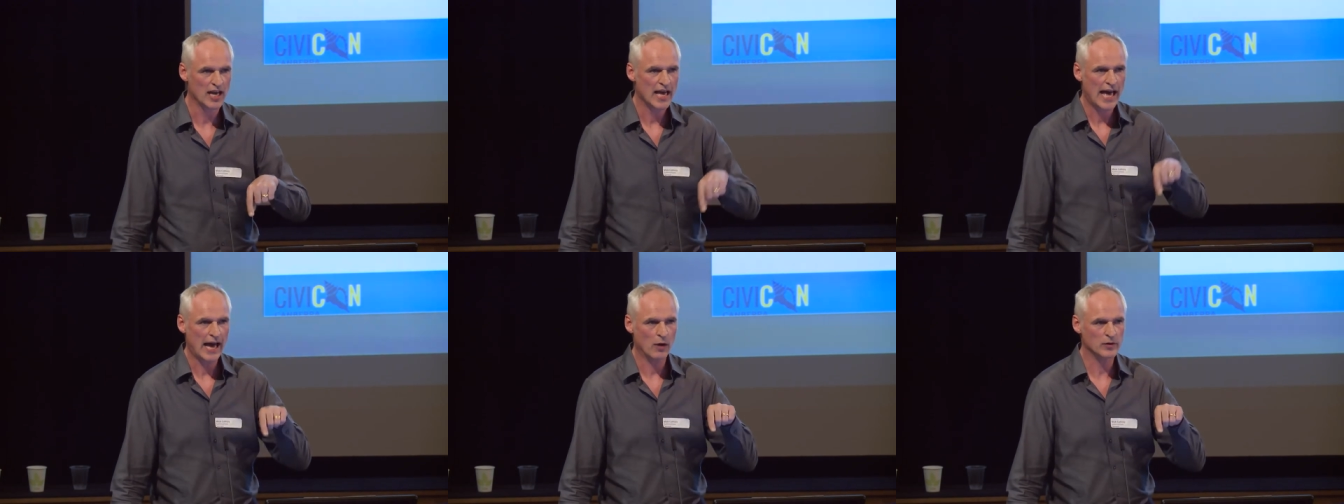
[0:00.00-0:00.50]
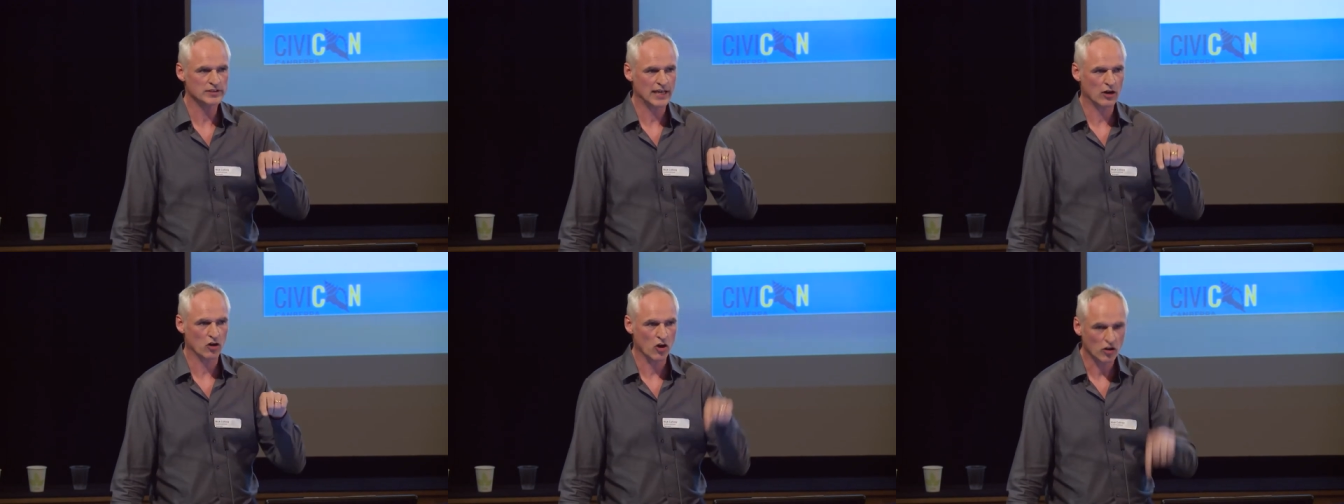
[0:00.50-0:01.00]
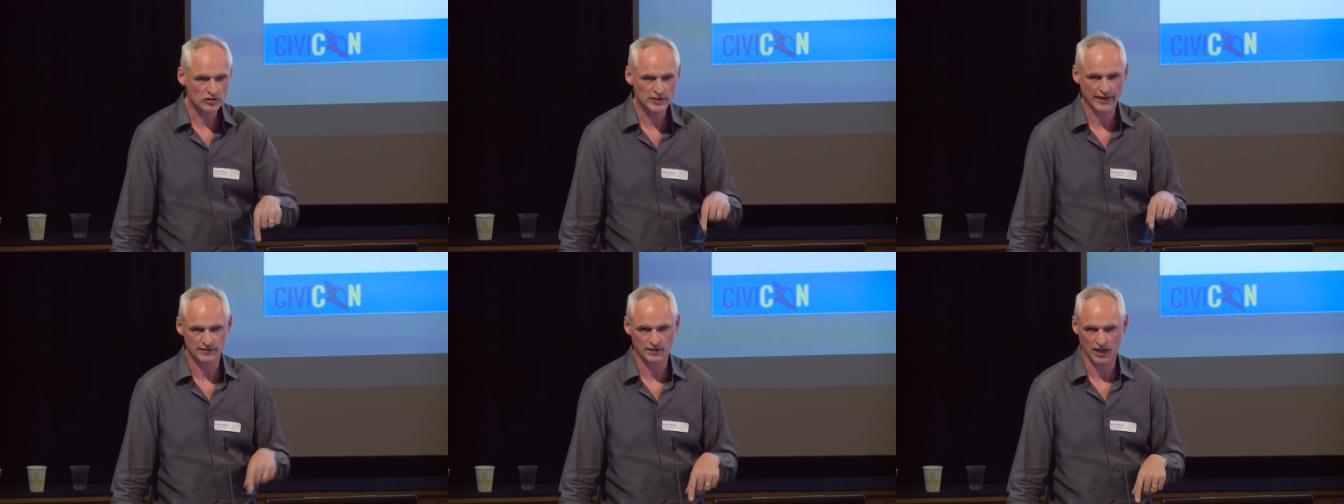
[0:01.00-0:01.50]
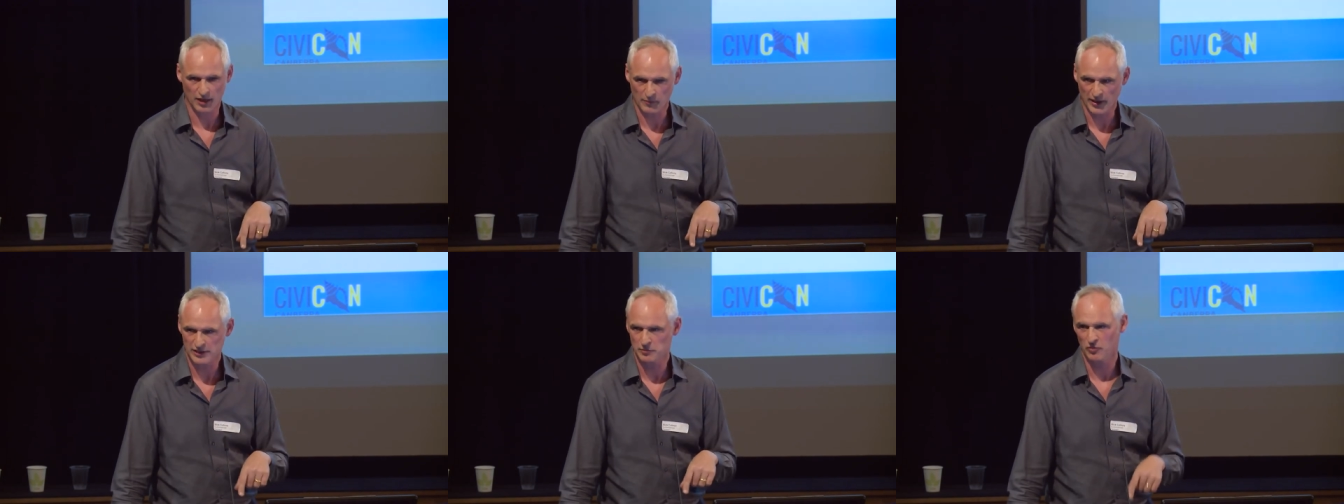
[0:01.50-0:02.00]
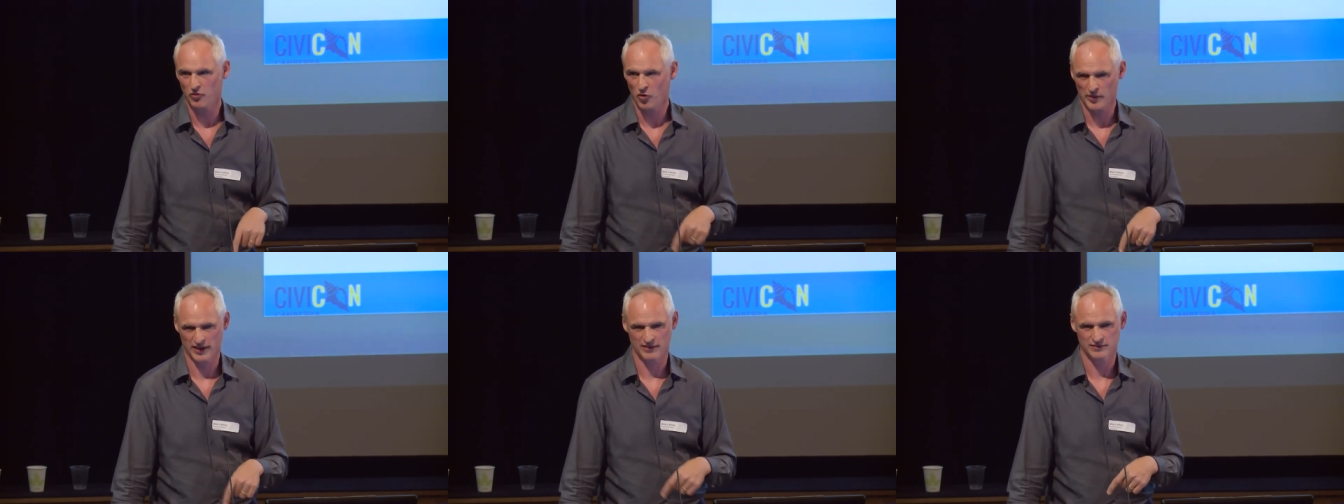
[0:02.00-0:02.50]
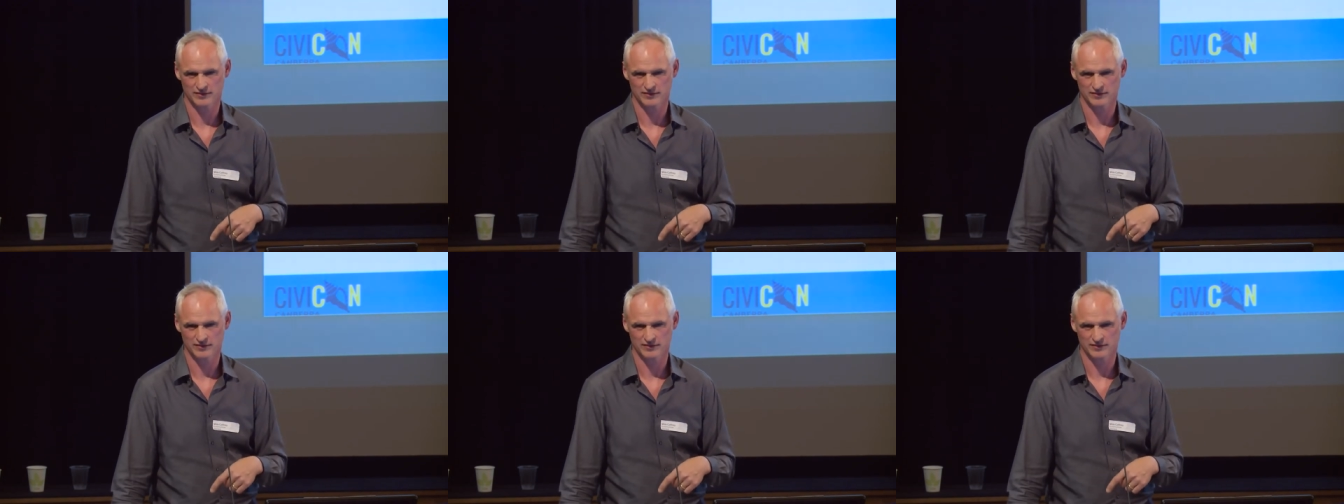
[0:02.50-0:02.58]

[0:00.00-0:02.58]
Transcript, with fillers: How is our contact database performing?